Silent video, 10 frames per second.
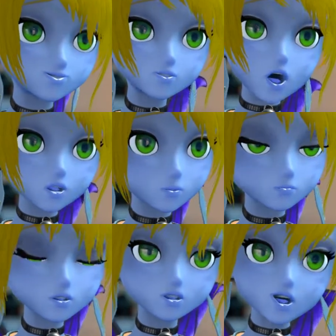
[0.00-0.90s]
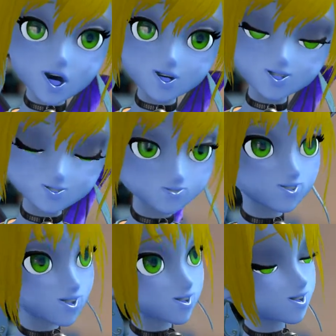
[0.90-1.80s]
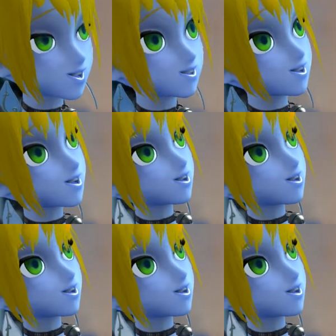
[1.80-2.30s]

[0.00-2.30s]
but I can't stay these